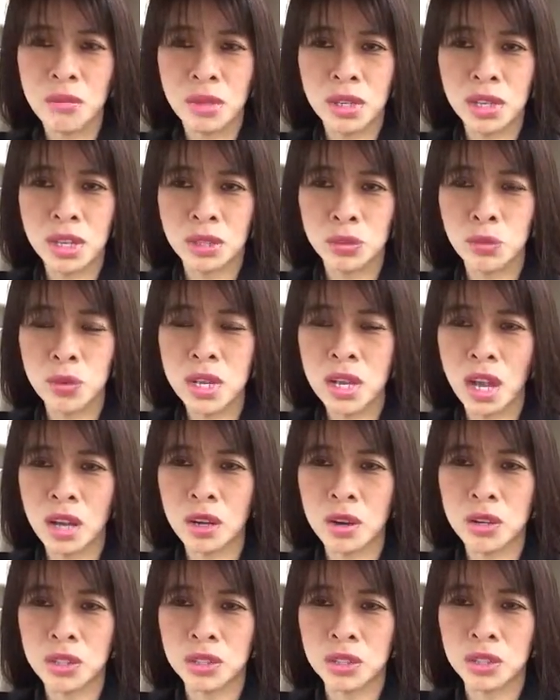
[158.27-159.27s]
because we are
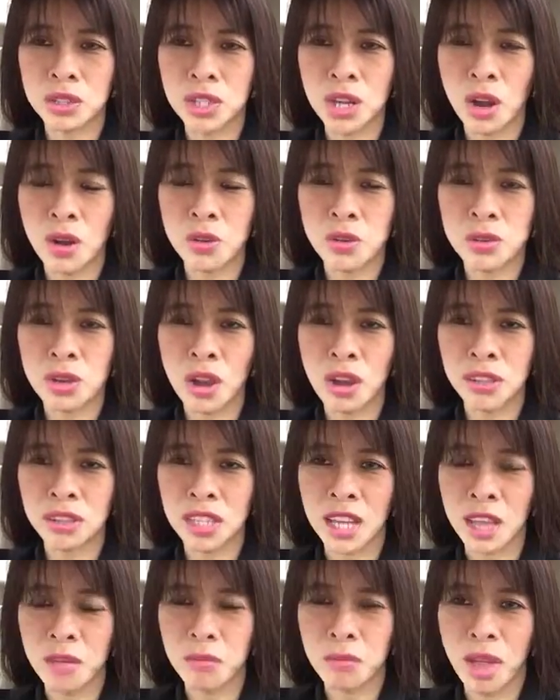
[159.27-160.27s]
going to show your
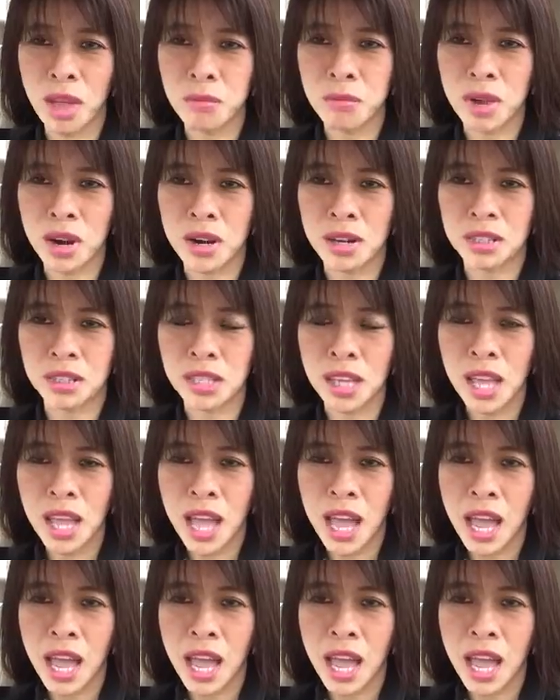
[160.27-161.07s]
10 members